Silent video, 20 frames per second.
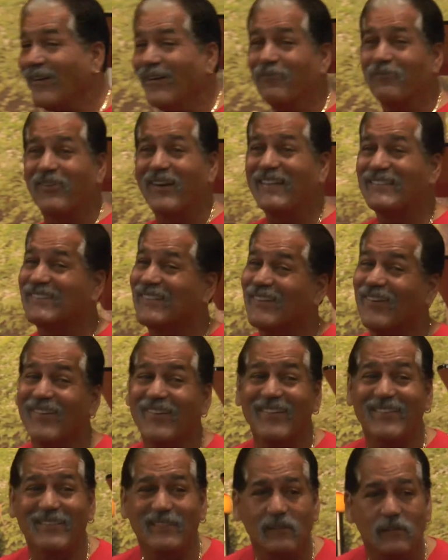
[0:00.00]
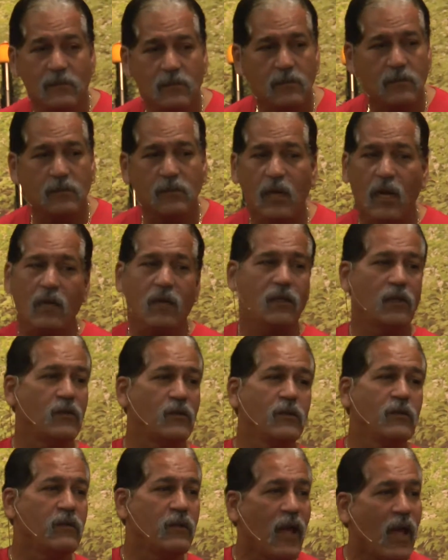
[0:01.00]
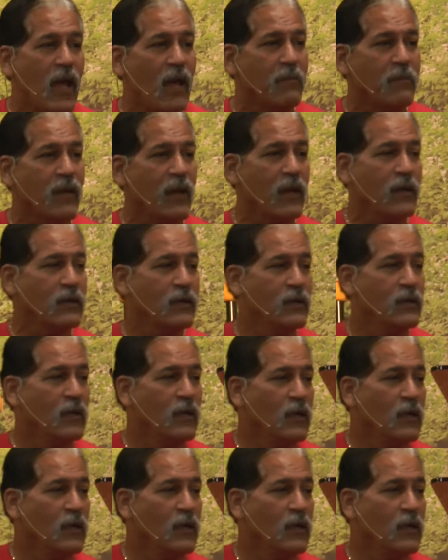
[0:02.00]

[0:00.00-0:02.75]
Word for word: oh, praise the Lord. You're not going to do that, man.